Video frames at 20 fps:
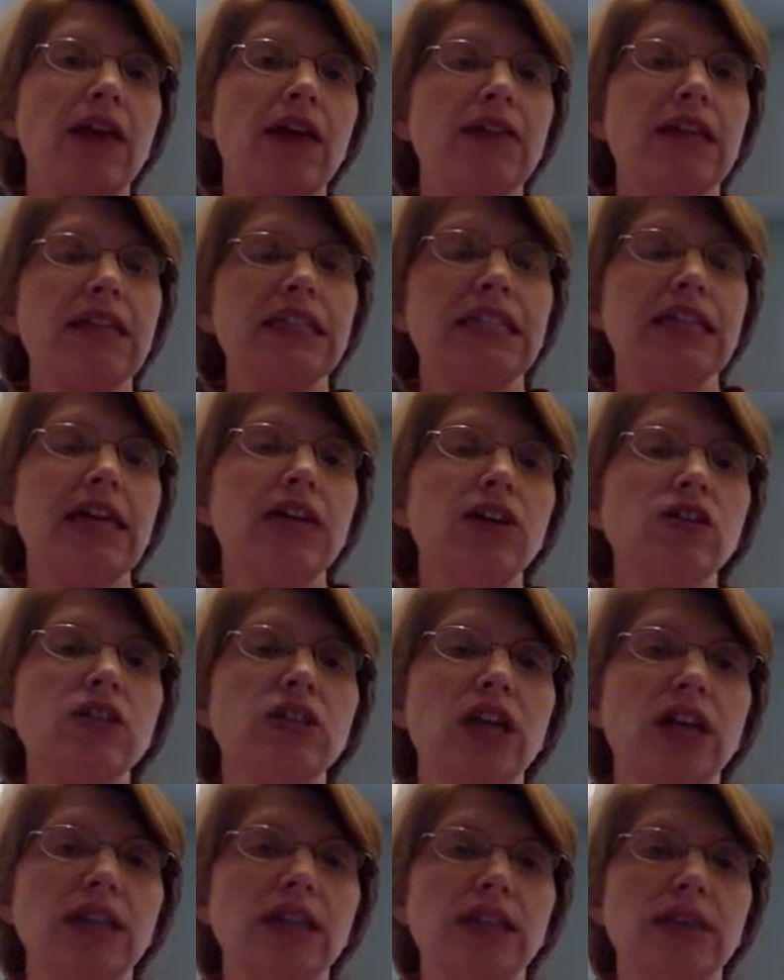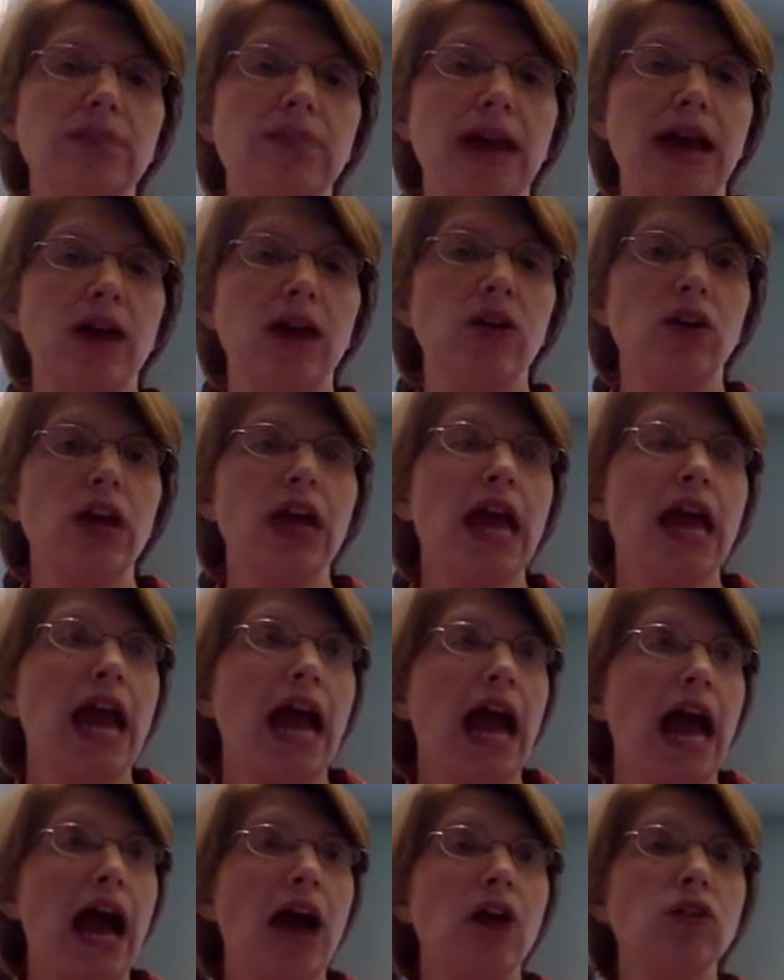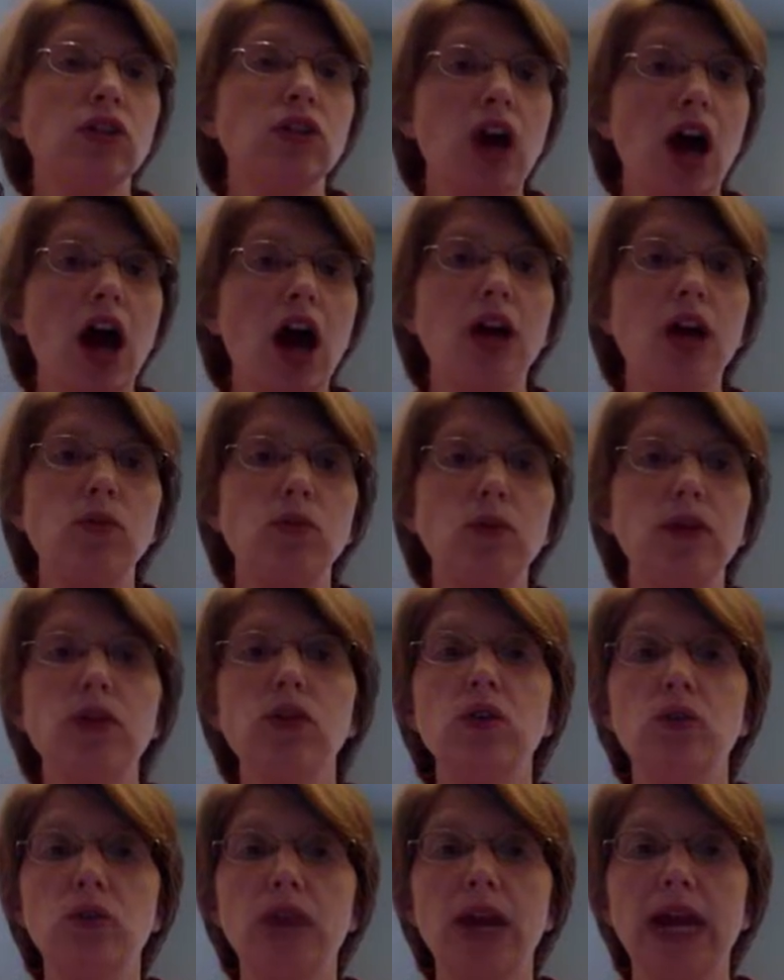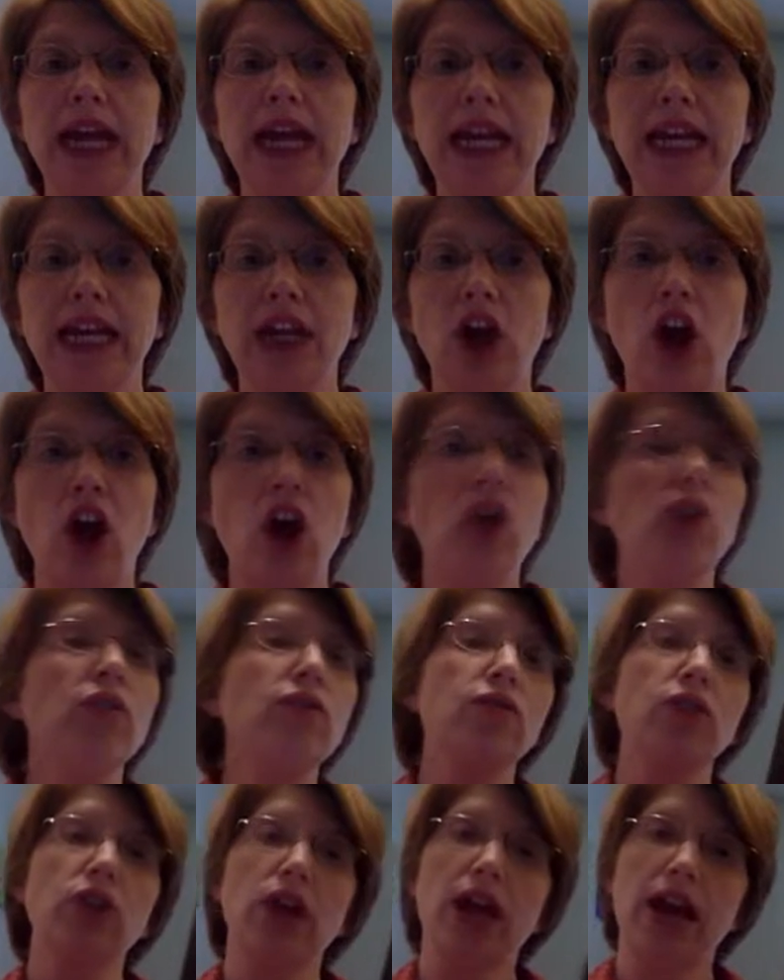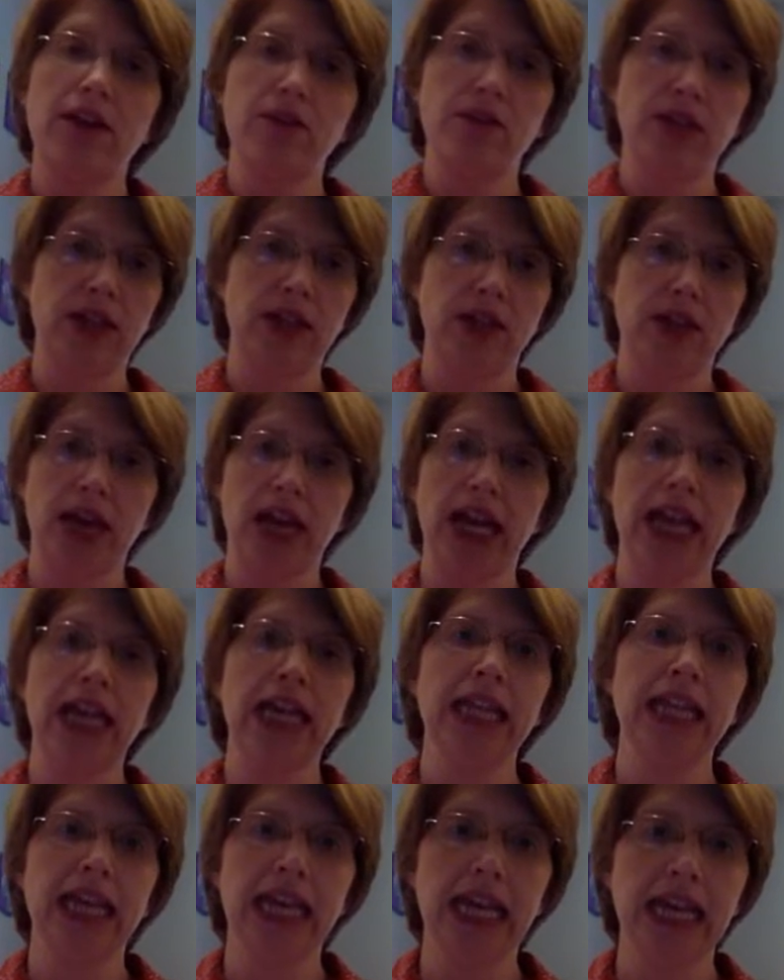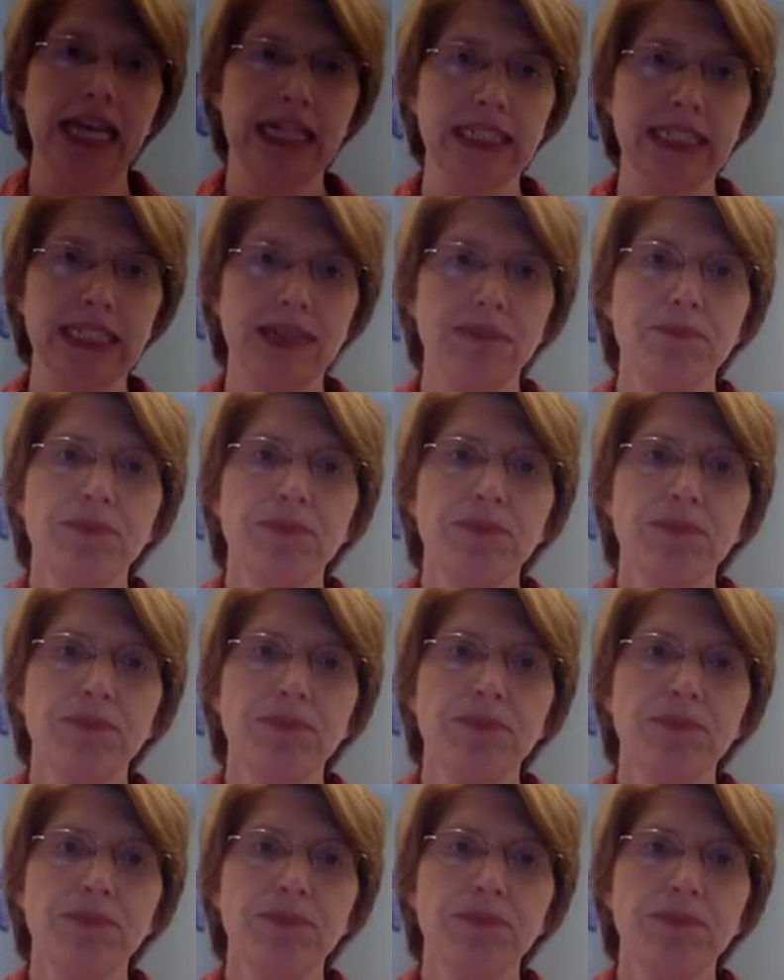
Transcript: that tells us about how God will reign over everything in the end.